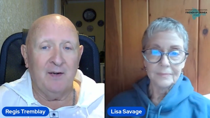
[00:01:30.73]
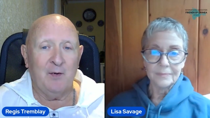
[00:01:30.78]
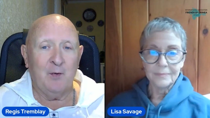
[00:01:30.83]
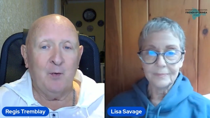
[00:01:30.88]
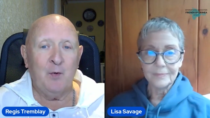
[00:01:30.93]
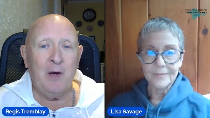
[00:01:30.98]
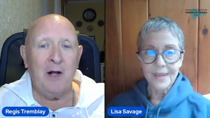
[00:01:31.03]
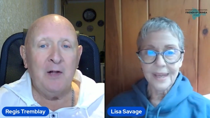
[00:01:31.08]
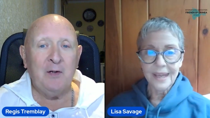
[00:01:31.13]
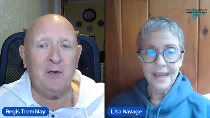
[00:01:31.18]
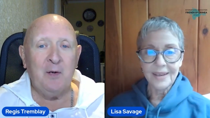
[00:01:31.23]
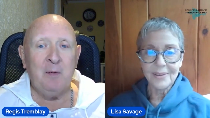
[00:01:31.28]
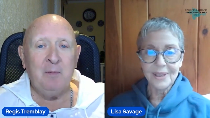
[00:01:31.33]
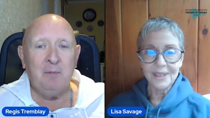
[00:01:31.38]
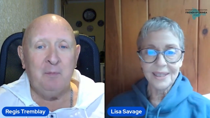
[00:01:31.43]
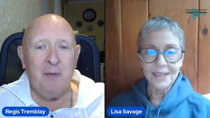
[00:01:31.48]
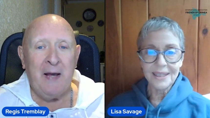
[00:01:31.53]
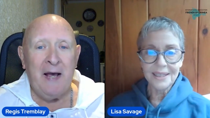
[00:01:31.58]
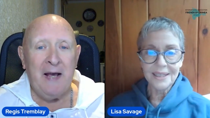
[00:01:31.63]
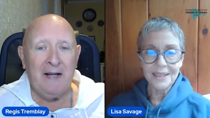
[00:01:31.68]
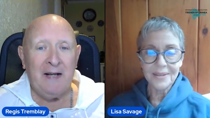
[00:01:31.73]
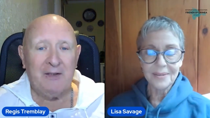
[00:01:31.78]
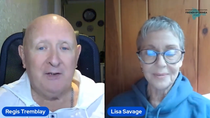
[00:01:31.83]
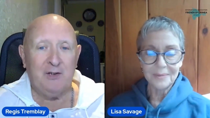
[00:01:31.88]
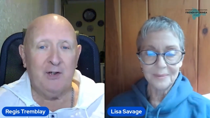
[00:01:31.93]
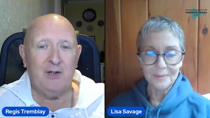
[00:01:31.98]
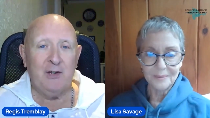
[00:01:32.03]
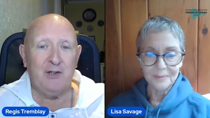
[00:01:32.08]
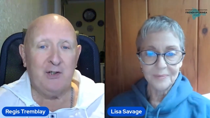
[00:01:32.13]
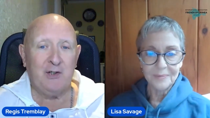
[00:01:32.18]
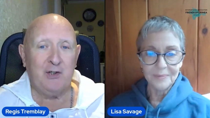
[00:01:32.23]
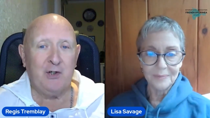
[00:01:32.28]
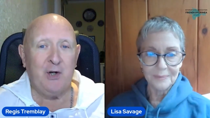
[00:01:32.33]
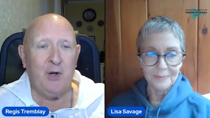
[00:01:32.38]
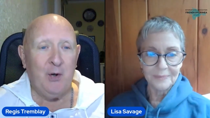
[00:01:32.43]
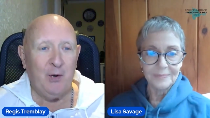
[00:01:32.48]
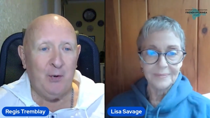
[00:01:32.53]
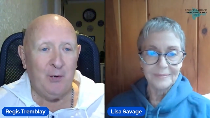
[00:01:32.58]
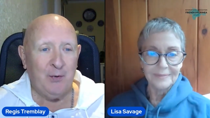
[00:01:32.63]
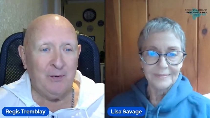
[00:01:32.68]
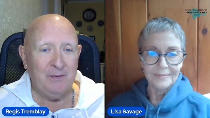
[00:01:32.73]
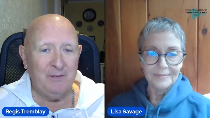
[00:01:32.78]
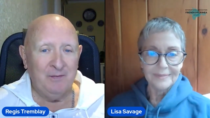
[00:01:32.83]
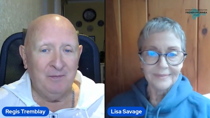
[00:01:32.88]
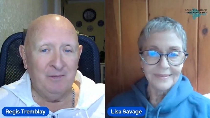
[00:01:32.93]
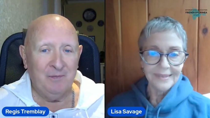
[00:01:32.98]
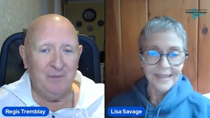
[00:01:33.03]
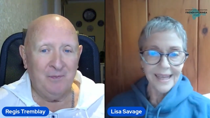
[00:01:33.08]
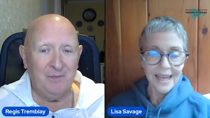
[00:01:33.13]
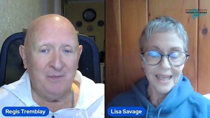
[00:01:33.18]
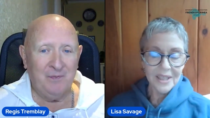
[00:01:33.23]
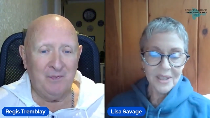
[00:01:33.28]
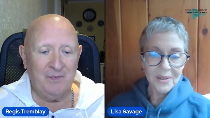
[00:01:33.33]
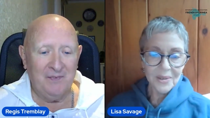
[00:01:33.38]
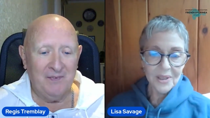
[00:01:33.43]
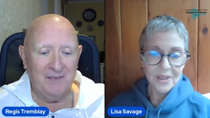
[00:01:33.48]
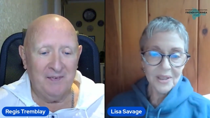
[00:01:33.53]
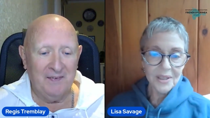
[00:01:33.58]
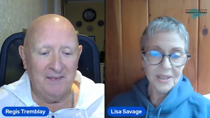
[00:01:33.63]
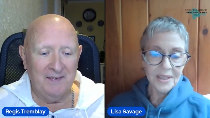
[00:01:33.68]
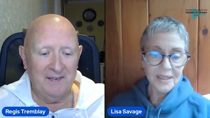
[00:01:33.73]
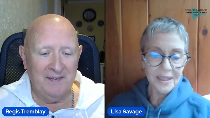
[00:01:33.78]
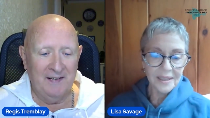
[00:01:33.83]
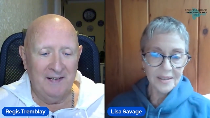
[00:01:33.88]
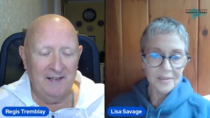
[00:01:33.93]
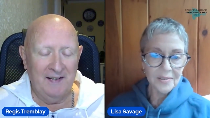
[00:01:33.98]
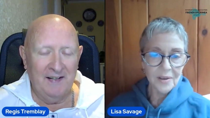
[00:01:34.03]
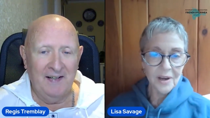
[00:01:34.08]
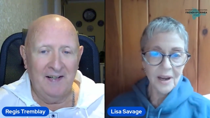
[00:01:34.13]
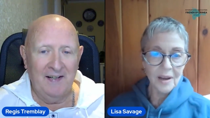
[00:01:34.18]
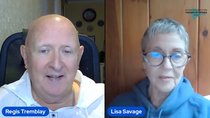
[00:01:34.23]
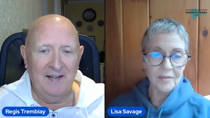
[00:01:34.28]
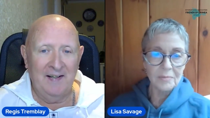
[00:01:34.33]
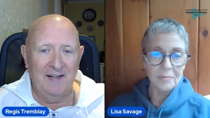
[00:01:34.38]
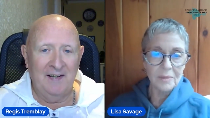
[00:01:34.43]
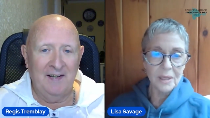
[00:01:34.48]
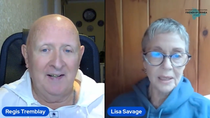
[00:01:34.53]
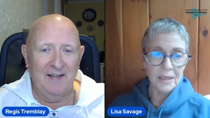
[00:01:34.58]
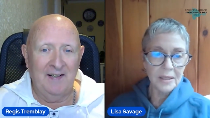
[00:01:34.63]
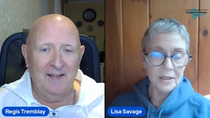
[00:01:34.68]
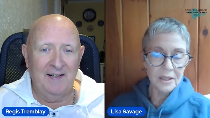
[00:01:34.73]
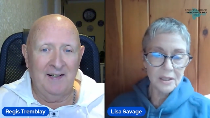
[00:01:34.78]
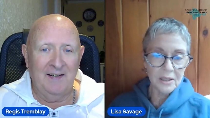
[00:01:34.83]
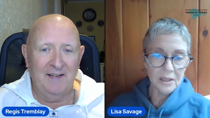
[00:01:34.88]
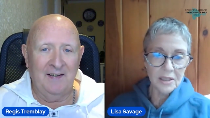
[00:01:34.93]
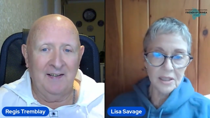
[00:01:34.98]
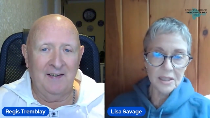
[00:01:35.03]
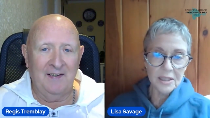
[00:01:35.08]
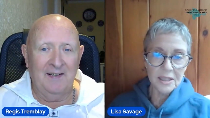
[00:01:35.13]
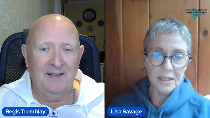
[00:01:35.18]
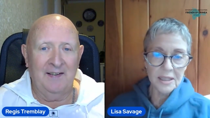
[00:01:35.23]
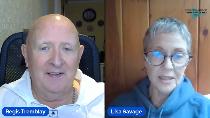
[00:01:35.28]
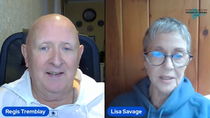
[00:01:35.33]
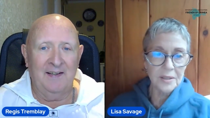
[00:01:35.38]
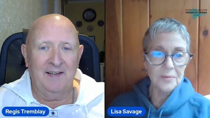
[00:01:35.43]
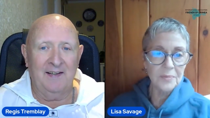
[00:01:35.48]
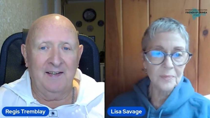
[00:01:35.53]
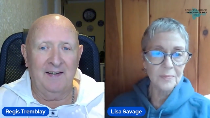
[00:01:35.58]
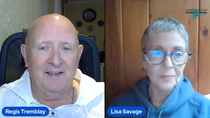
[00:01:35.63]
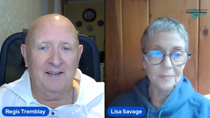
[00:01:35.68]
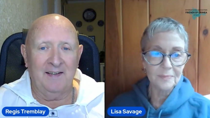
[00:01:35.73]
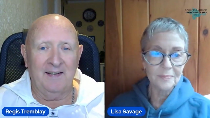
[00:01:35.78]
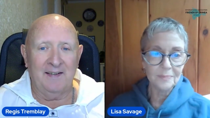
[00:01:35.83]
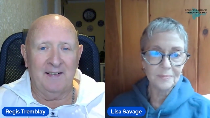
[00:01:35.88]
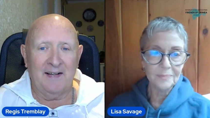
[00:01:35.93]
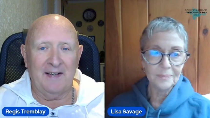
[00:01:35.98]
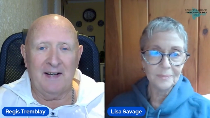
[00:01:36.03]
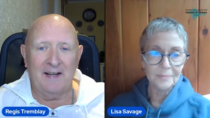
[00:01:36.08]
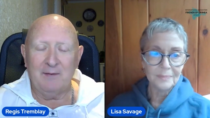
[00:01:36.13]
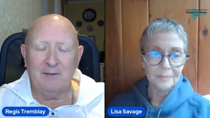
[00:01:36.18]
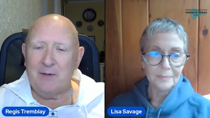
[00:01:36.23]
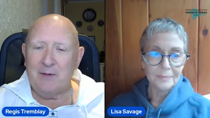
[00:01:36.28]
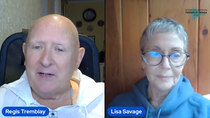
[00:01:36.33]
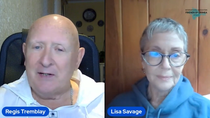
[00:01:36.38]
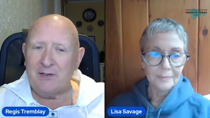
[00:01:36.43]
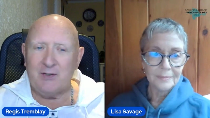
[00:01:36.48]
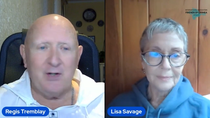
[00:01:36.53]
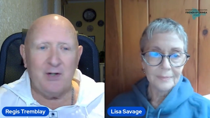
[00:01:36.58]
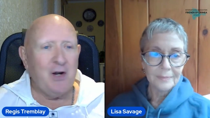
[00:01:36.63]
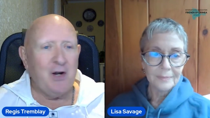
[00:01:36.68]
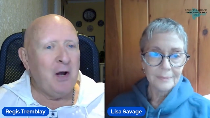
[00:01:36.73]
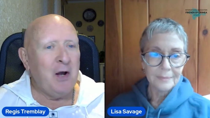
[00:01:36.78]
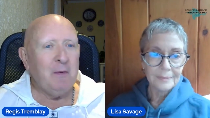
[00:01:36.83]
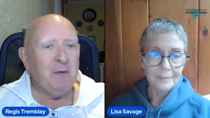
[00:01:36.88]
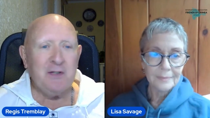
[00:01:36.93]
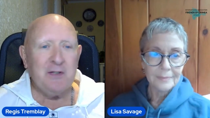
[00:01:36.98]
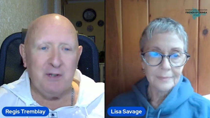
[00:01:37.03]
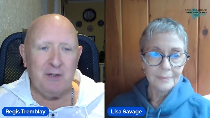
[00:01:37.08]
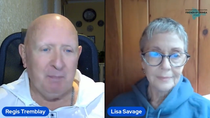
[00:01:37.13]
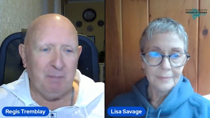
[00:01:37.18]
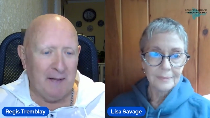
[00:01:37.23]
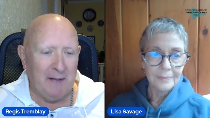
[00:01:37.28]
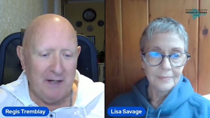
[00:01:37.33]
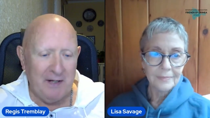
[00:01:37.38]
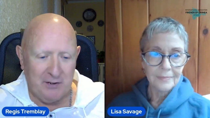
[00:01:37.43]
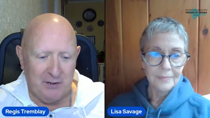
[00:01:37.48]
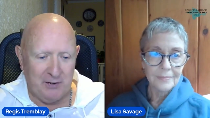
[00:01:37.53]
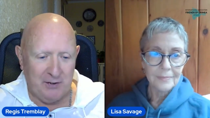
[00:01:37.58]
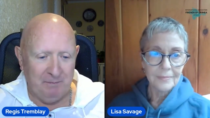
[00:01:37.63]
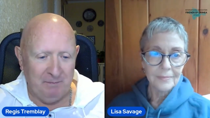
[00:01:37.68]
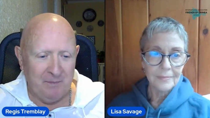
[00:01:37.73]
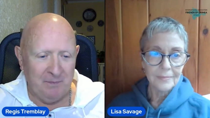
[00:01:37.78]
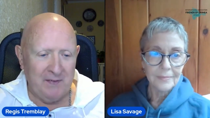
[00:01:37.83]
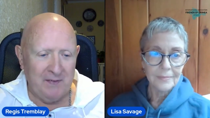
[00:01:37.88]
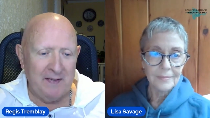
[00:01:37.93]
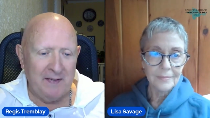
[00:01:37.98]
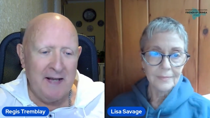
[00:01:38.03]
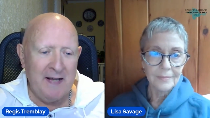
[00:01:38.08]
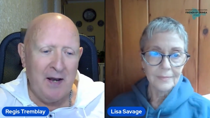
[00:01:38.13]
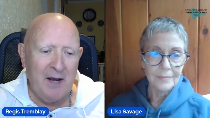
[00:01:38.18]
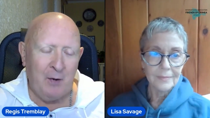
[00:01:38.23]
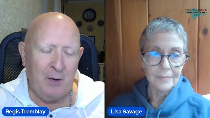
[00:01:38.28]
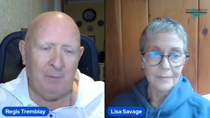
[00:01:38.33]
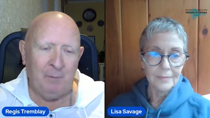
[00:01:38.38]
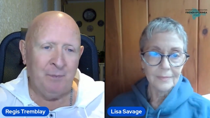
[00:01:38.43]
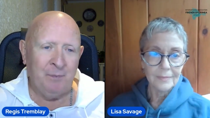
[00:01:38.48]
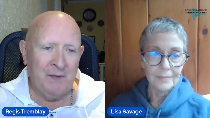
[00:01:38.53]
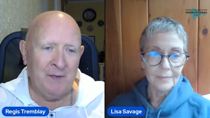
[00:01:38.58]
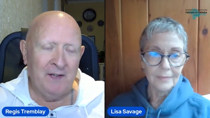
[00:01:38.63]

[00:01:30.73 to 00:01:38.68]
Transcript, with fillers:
Speaker 1: welcome back to the show.
Speaker 2: Thanks, Regis. Thanks for having me. It's good to see you.
Speaker 1: It's always a pleasure. Now,